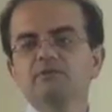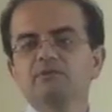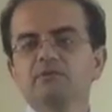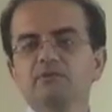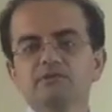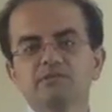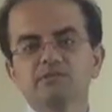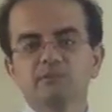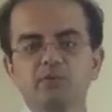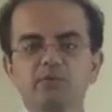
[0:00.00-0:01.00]
So this is
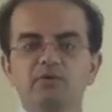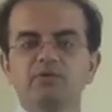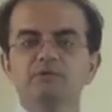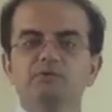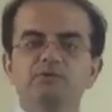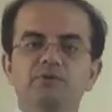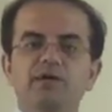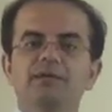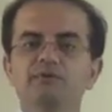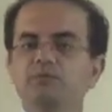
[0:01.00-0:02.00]
important as we're
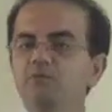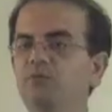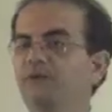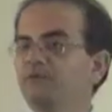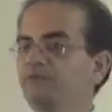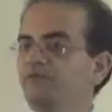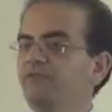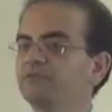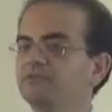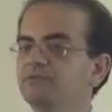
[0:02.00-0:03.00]
trying to roll out
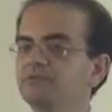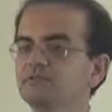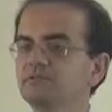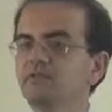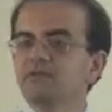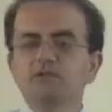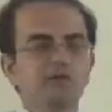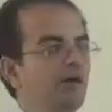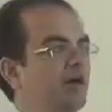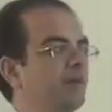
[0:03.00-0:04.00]
interventions
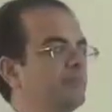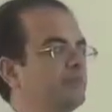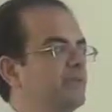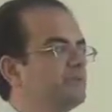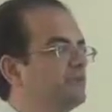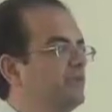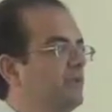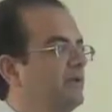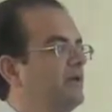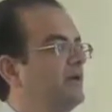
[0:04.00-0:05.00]

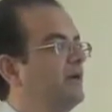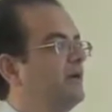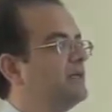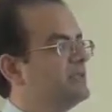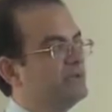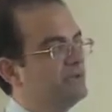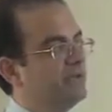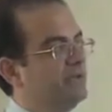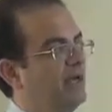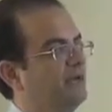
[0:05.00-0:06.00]
potentially,
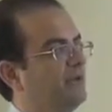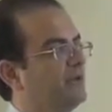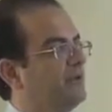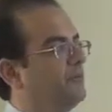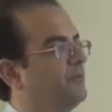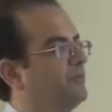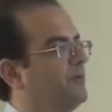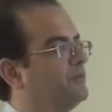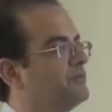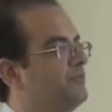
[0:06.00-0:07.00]
especially in California with
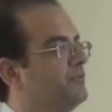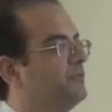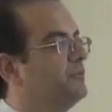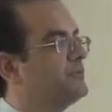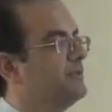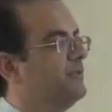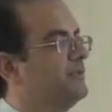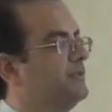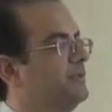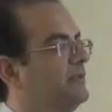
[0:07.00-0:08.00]
almost 50%
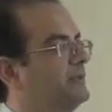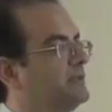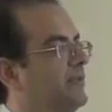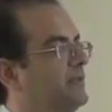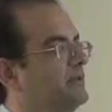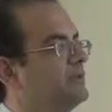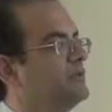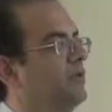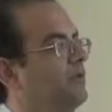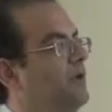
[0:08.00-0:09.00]
Hispanic.
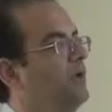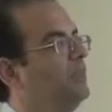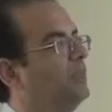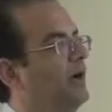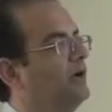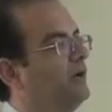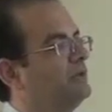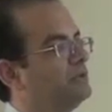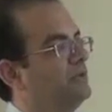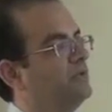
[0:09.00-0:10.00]
So more
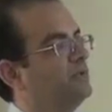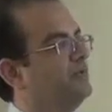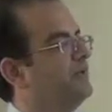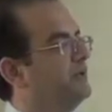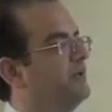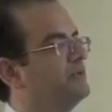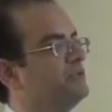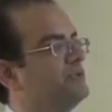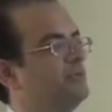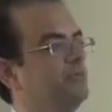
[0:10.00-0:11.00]
alcohol screening brief
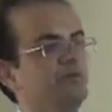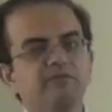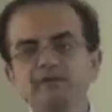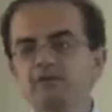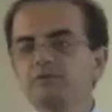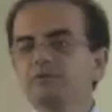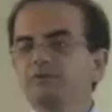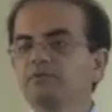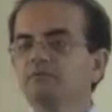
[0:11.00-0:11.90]
intervention should be available.